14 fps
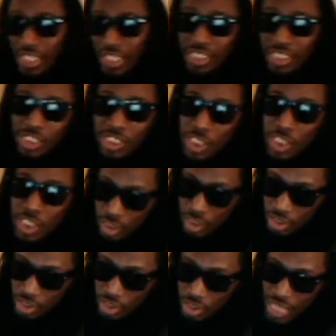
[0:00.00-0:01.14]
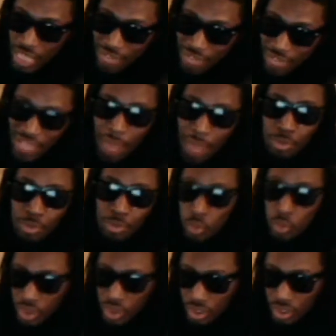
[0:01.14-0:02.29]
Nice. She, she had the
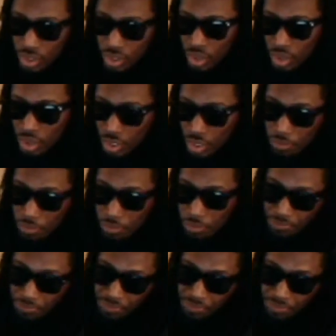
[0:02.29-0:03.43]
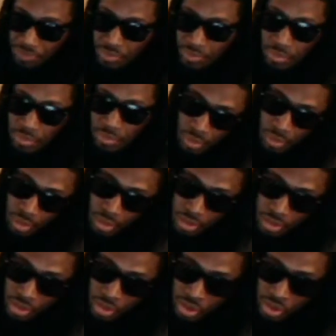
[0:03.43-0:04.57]
opportunity to um
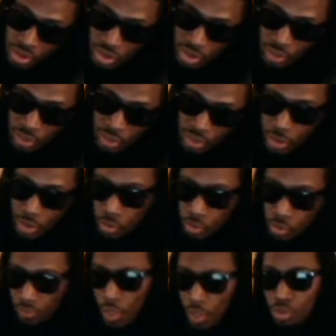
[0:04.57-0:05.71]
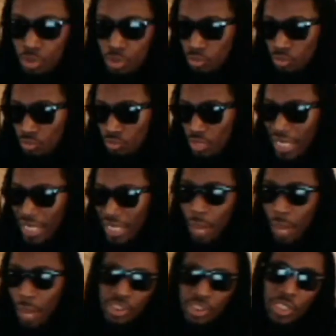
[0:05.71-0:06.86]
to sit in front of Universal, and I
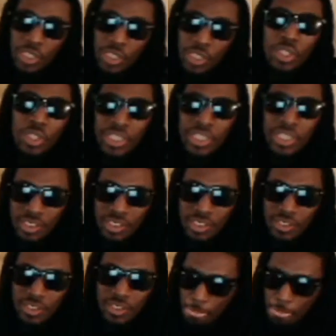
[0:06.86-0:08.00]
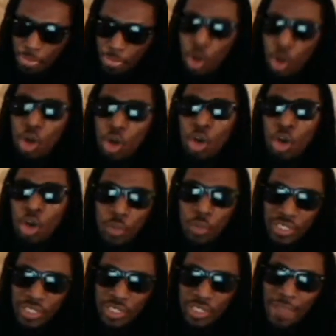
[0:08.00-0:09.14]
was there to witness her
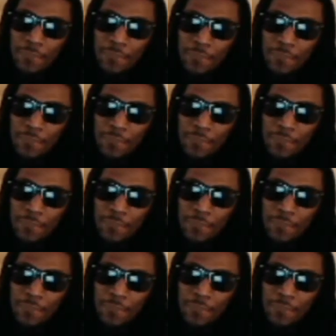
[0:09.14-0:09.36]
win that.